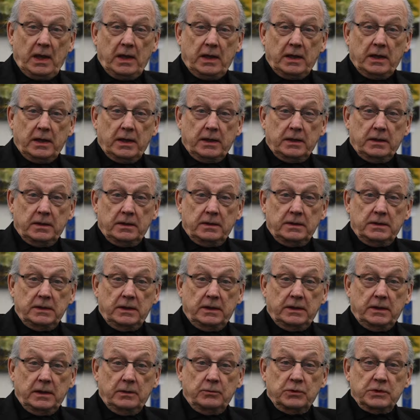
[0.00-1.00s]
And
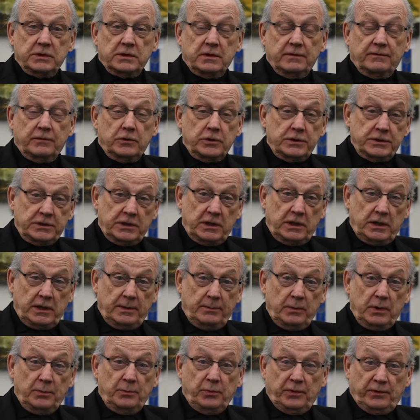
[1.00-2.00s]
it was the first
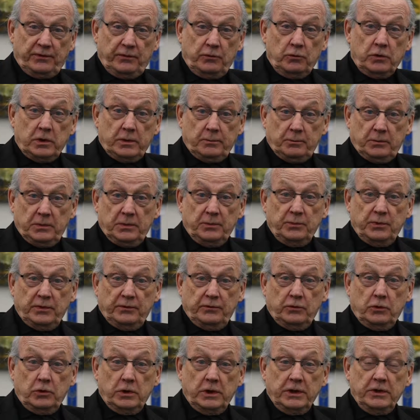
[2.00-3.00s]
time I performed
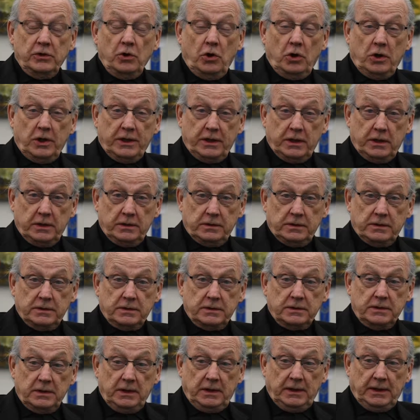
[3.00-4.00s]
before an
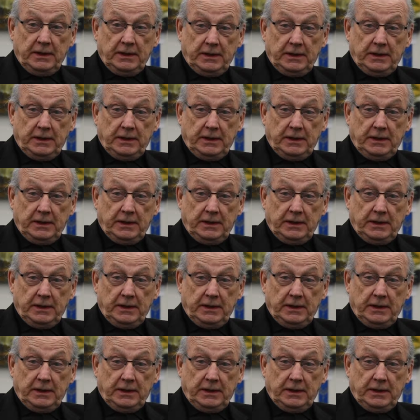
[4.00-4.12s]
audience,